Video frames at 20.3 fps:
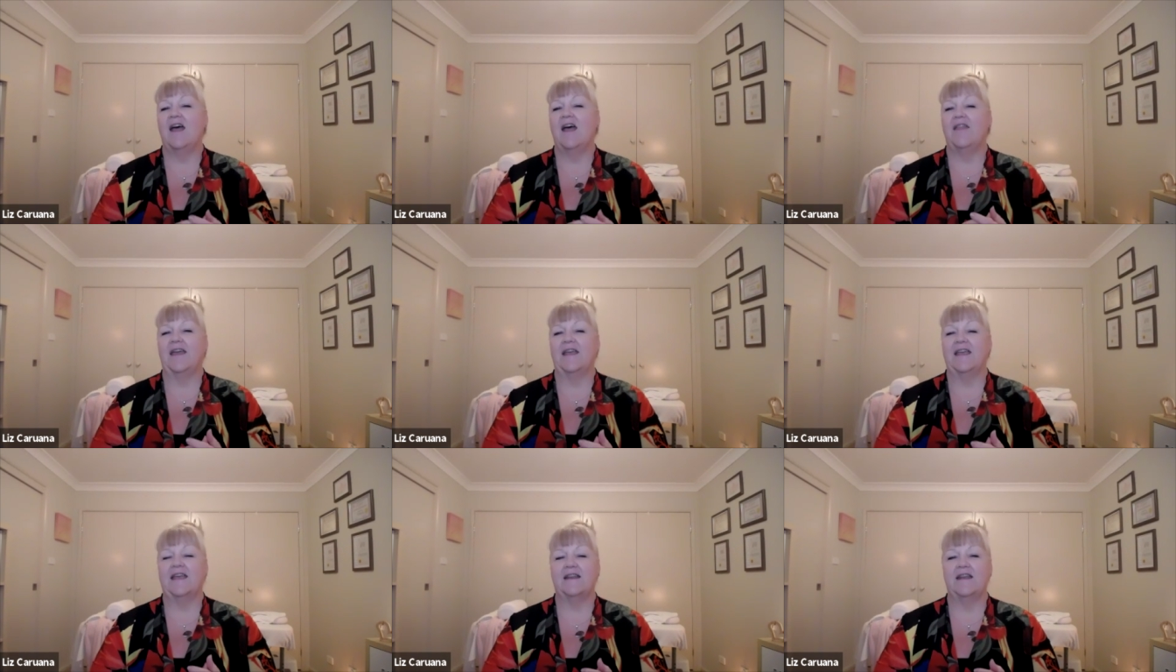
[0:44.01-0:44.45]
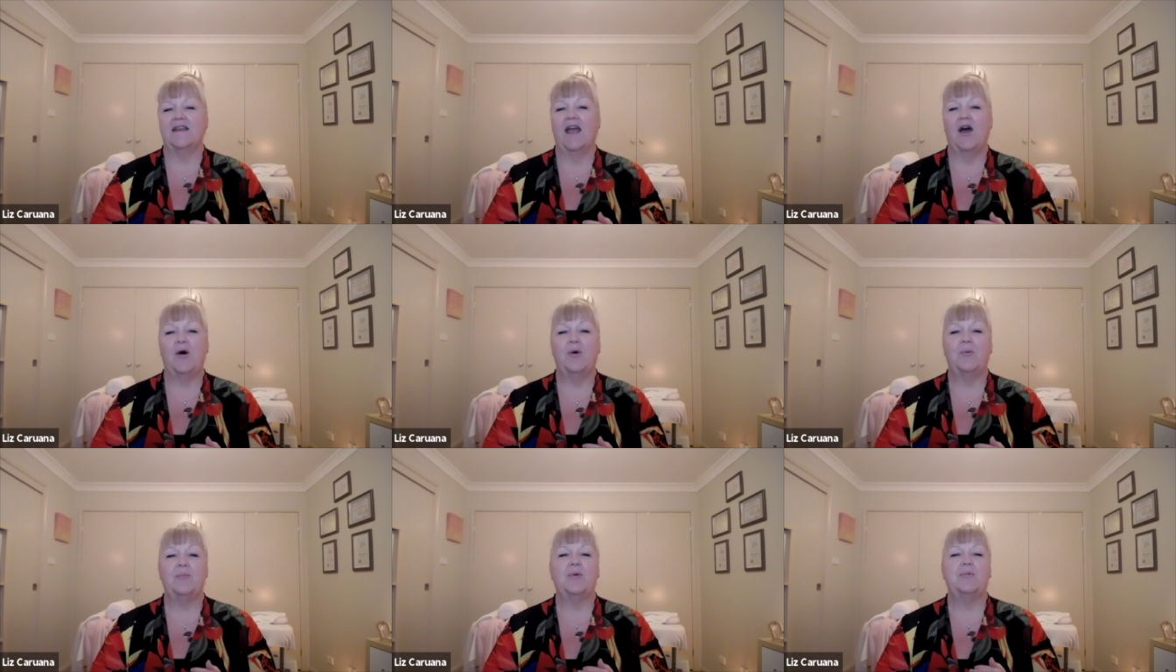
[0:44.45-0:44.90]
that can
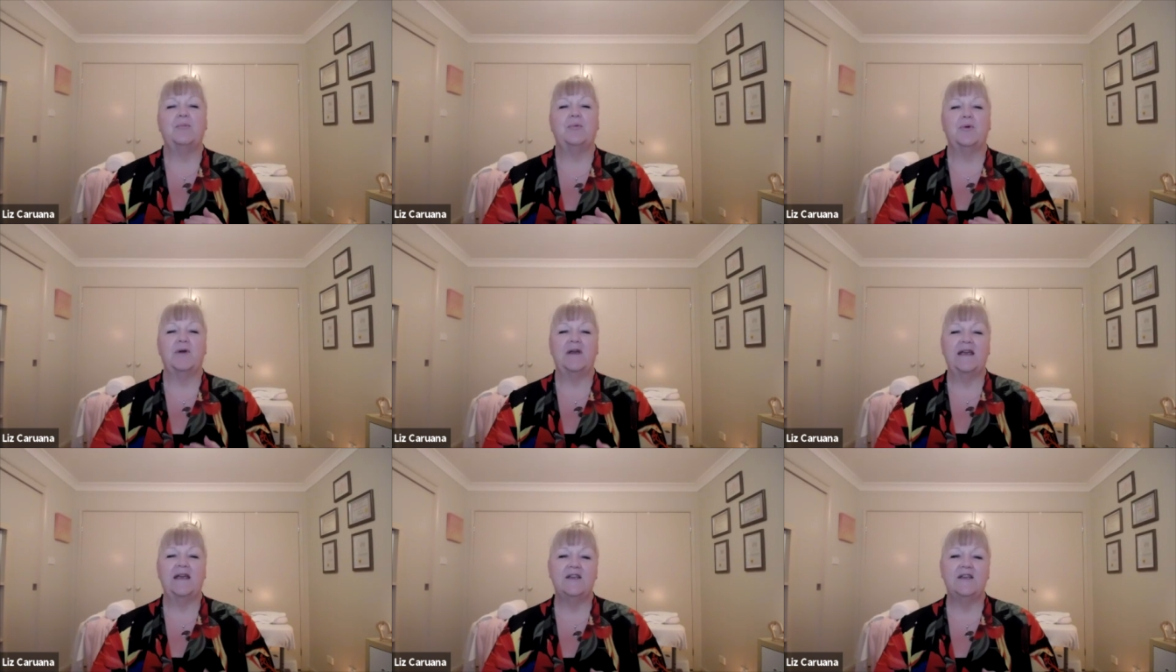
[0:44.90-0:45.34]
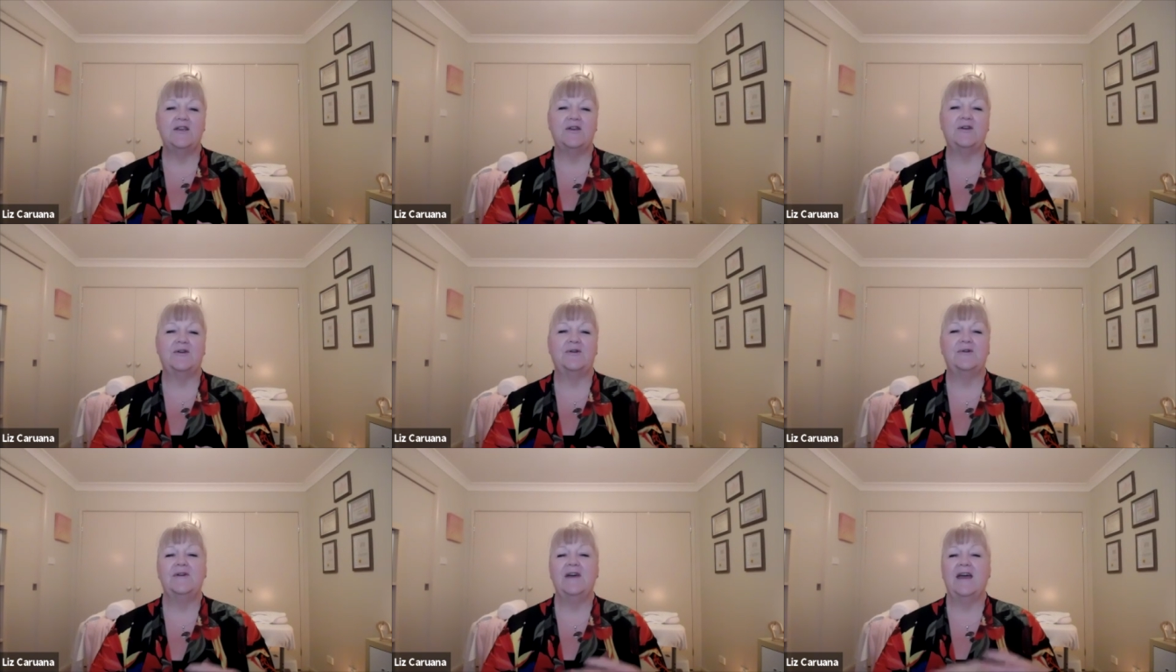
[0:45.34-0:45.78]
help bring
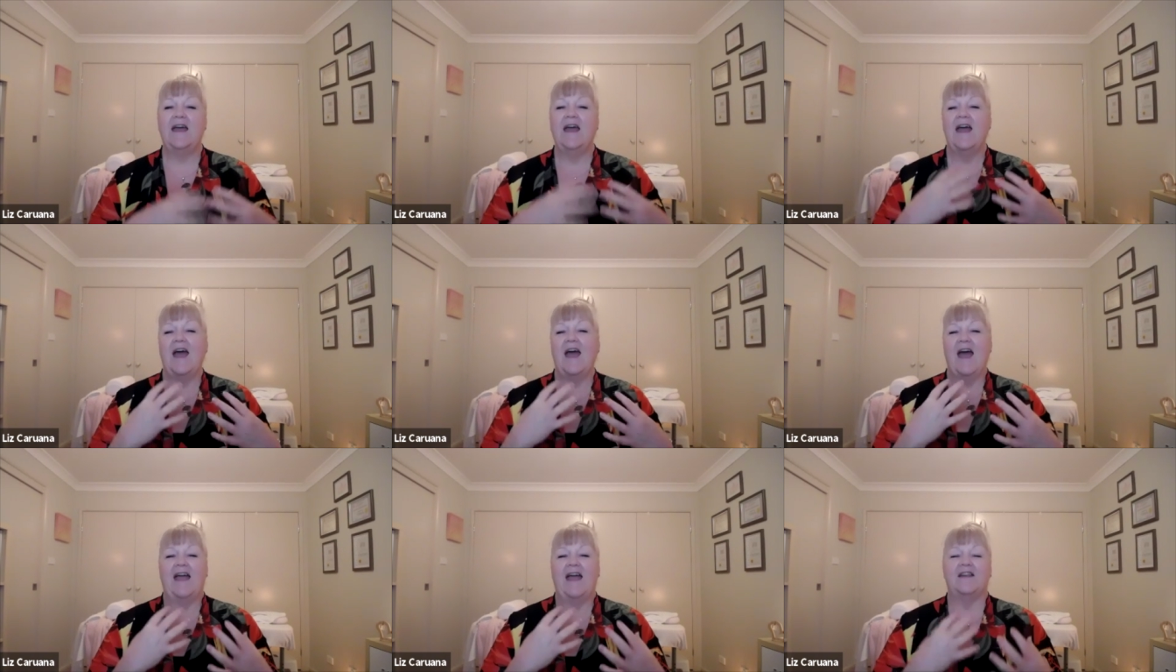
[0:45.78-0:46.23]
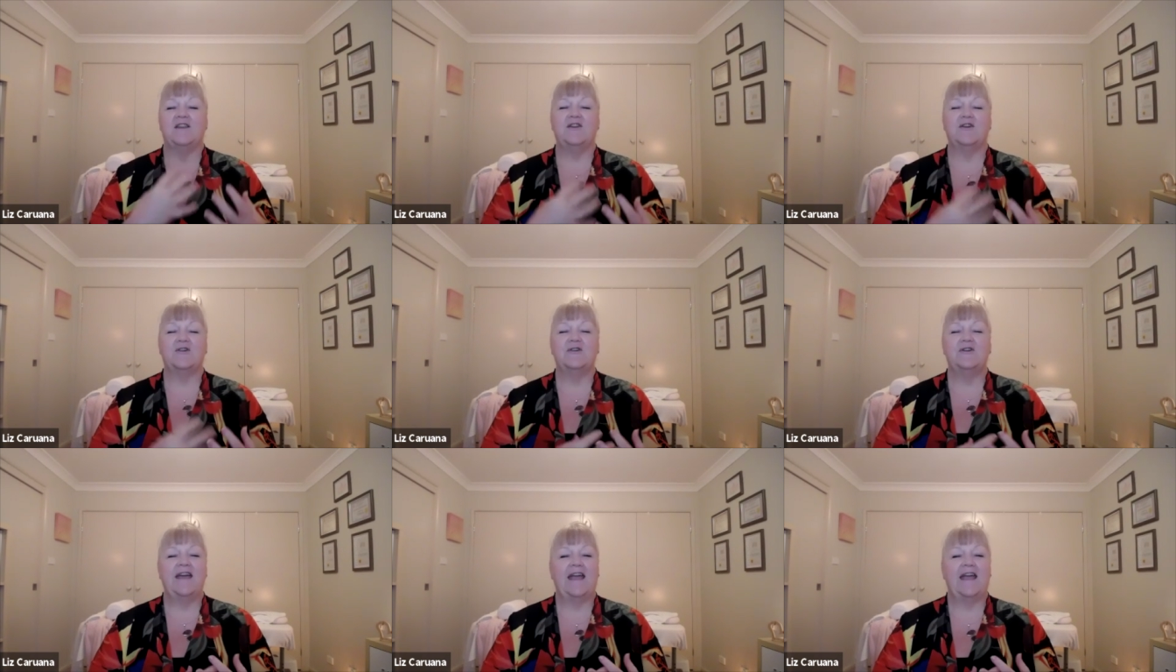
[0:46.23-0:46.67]
you and
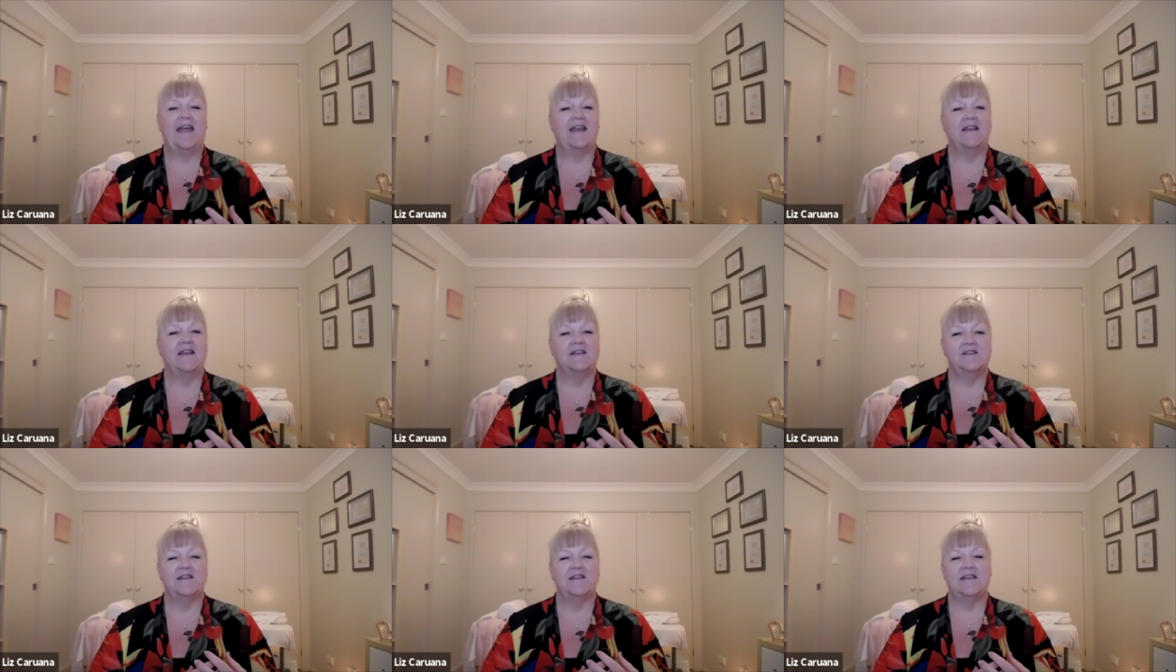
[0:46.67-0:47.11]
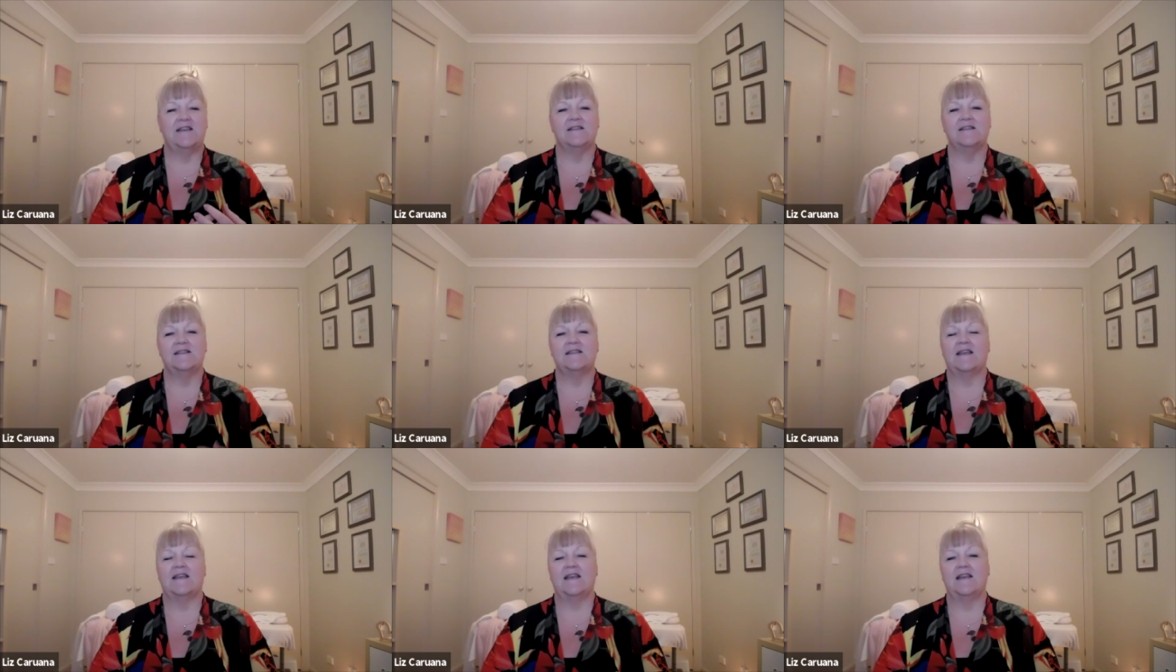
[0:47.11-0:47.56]
your
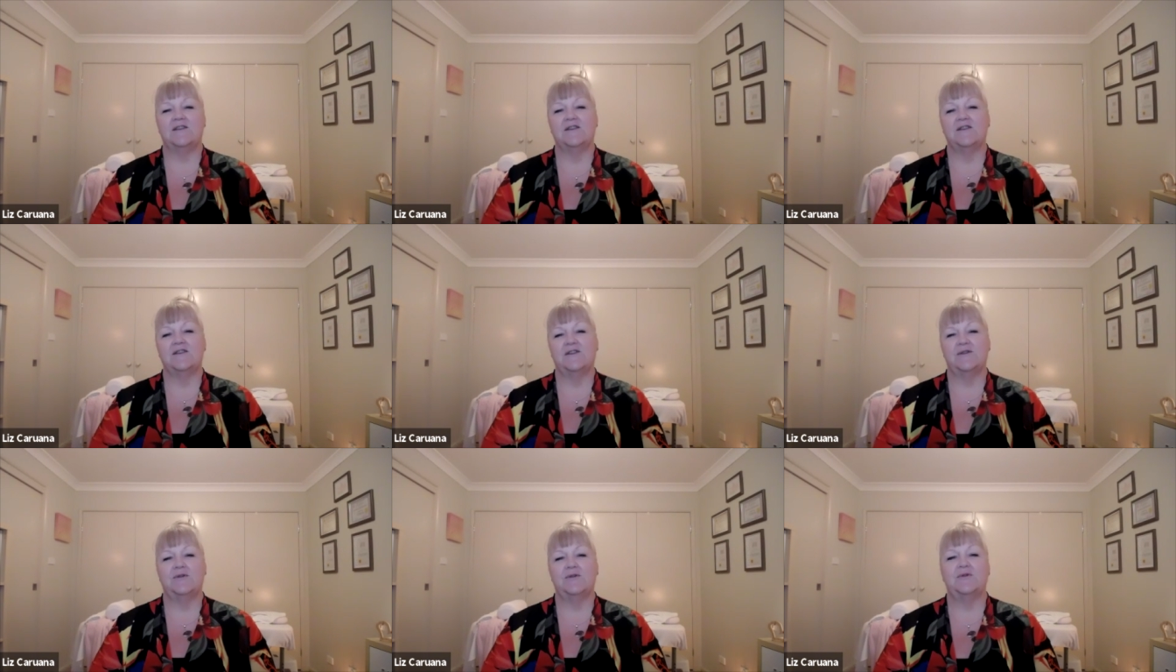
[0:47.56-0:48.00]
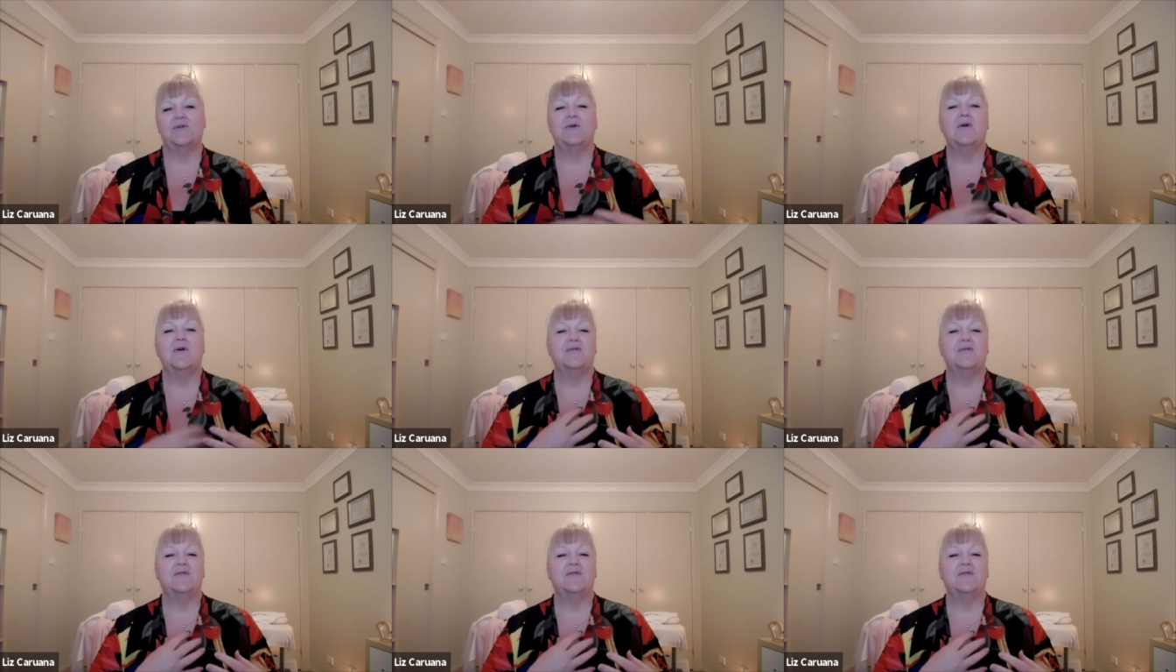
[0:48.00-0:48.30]
energies into